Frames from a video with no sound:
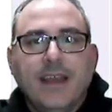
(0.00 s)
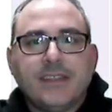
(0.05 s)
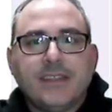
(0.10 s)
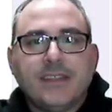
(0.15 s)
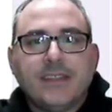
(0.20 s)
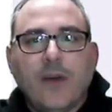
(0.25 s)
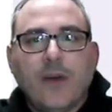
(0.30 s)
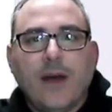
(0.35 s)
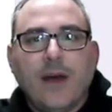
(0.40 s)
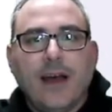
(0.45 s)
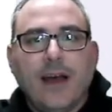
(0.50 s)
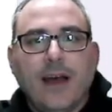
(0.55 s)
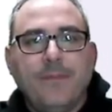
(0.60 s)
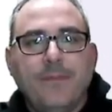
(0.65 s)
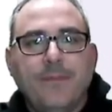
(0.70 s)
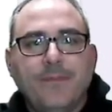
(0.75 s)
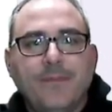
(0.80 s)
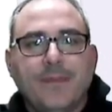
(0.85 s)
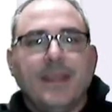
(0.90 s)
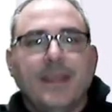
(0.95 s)

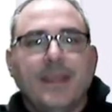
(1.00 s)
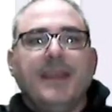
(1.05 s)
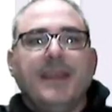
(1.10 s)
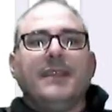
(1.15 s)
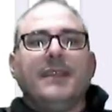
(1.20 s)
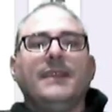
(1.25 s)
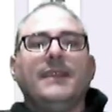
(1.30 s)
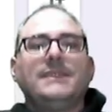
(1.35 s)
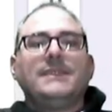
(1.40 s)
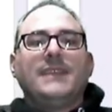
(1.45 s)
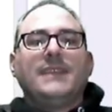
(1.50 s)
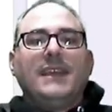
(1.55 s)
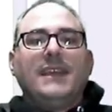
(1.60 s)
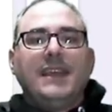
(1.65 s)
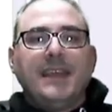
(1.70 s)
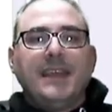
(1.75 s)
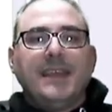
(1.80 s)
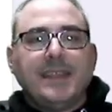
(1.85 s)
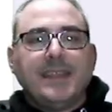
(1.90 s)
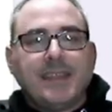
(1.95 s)
So this
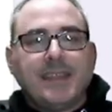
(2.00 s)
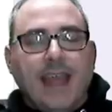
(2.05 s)
is